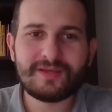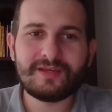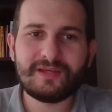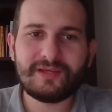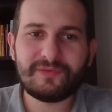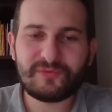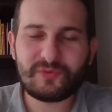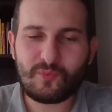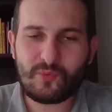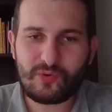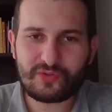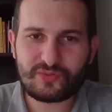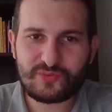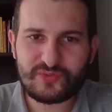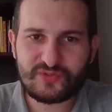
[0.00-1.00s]
If you want
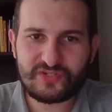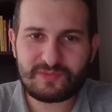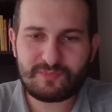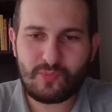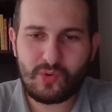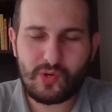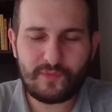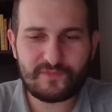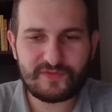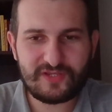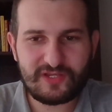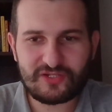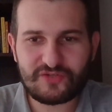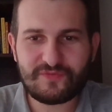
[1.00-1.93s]
to see more of such